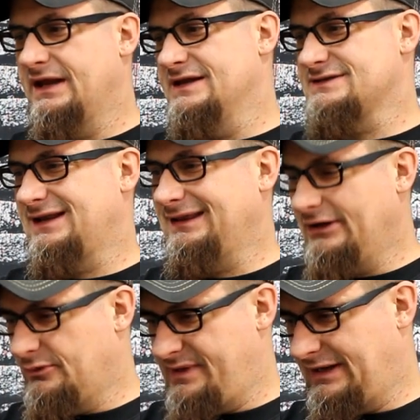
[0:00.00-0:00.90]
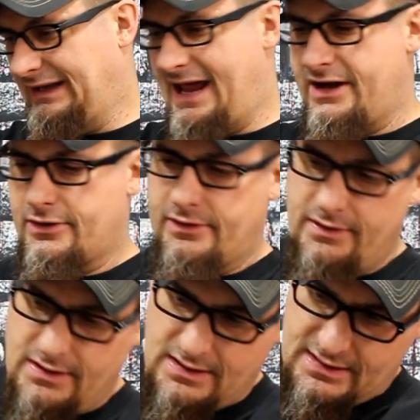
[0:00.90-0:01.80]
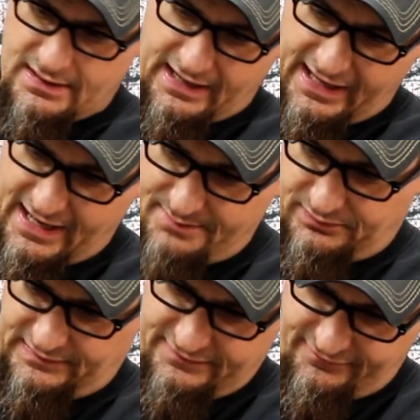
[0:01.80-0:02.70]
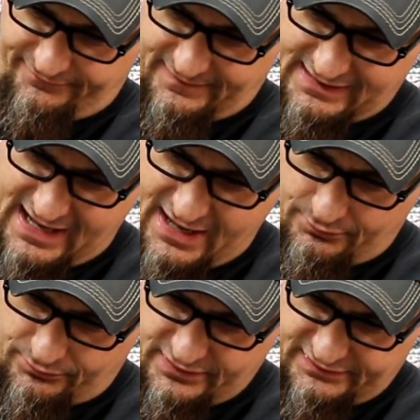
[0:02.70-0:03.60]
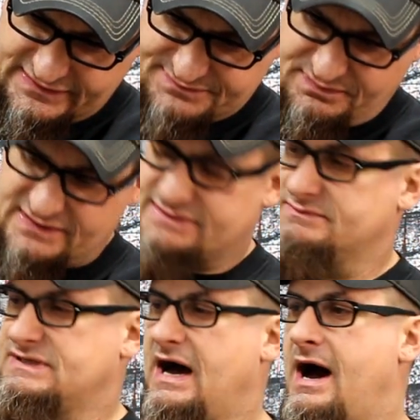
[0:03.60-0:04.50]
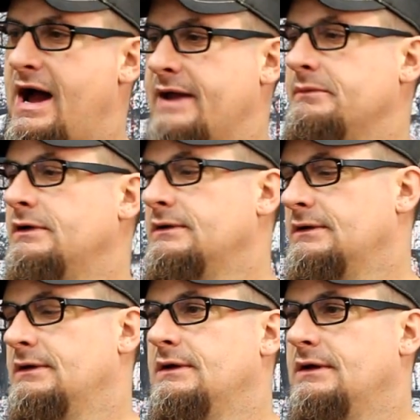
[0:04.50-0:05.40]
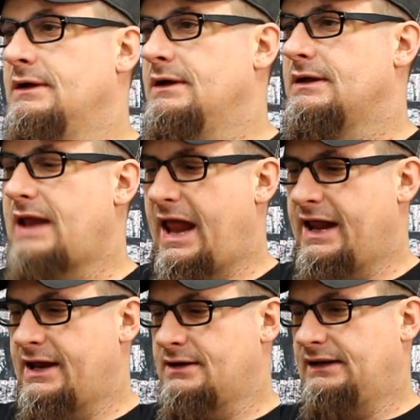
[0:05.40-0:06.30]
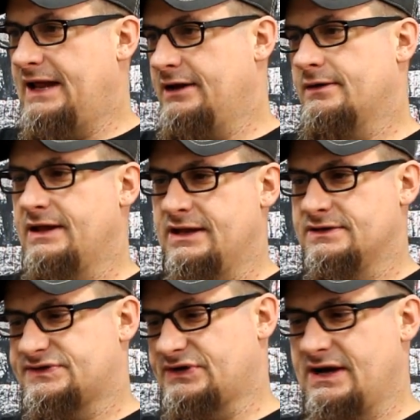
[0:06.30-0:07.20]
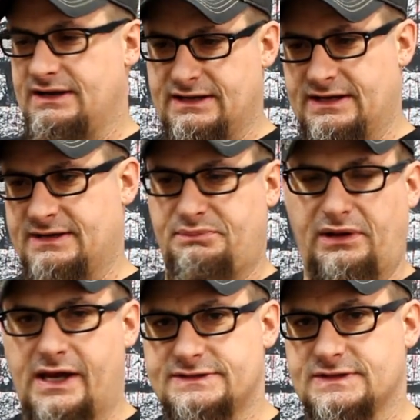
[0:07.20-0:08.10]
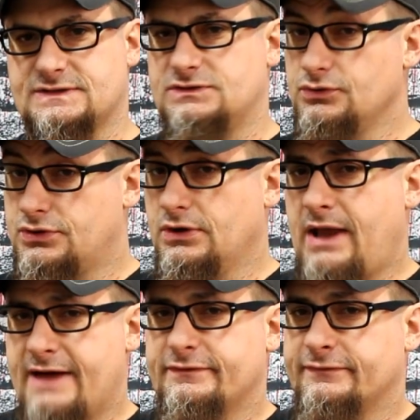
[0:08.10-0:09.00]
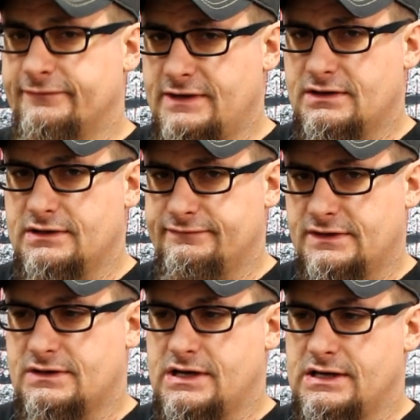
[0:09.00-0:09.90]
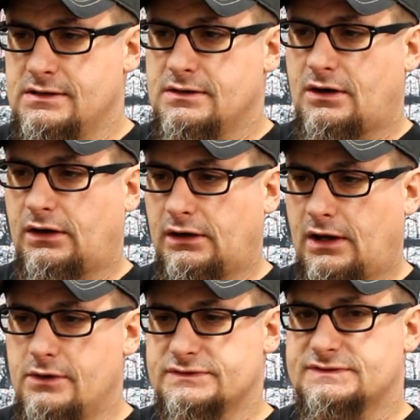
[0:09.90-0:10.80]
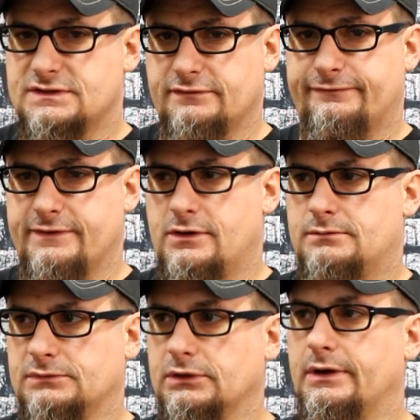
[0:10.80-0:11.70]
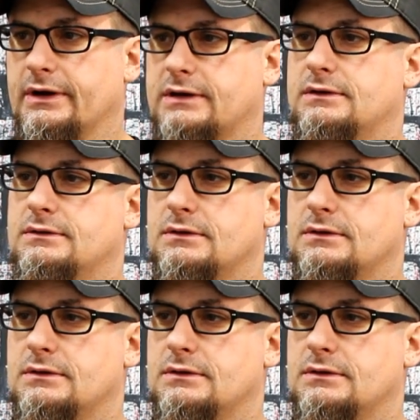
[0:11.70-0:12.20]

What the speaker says: It is a little bit layered, and I believe if a guy really spent some time and layered it, straightened it in places, you could have a very, very close to the film look